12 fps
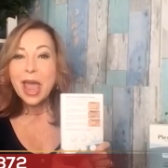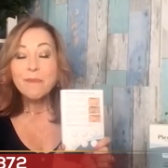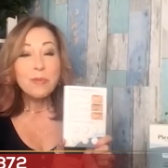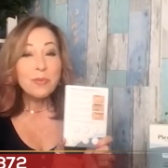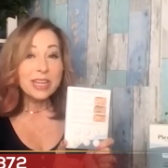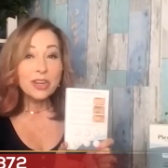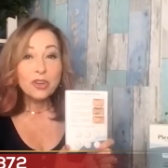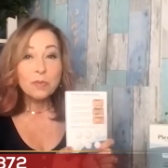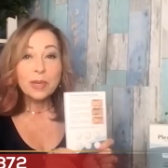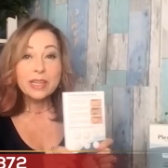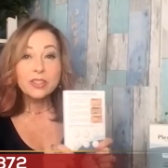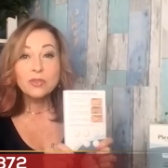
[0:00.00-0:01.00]
And we want to hear
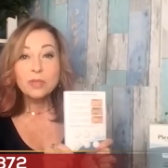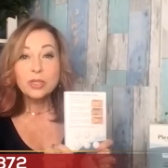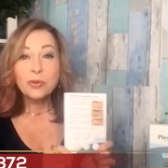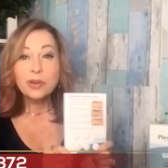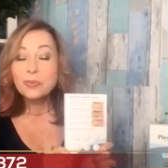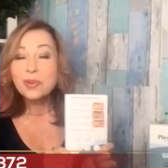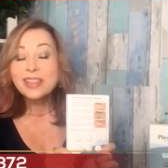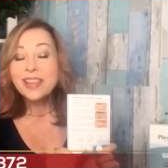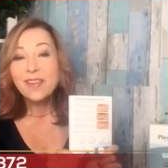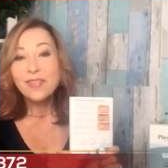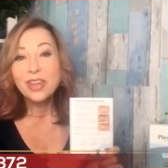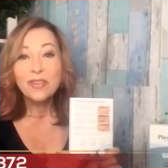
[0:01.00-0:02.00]
your Plexaderm stories. We
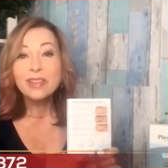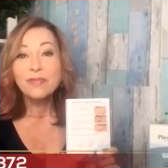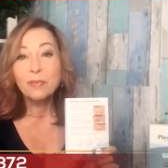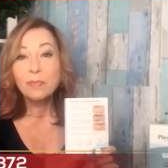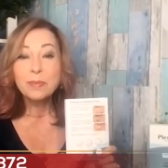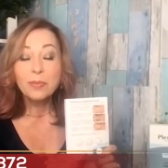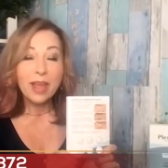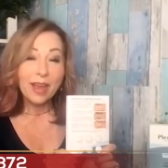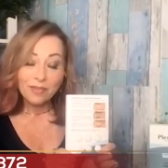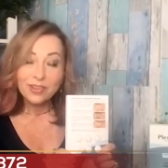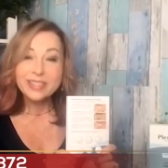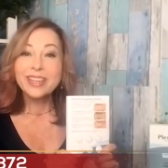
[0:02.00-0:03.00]
love hearing from people
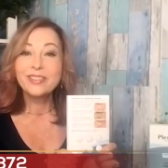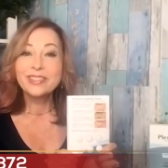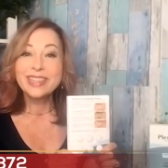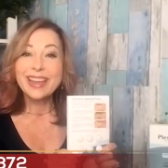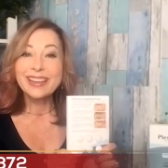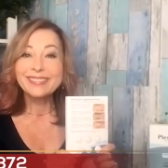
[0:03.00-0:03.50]
every single day.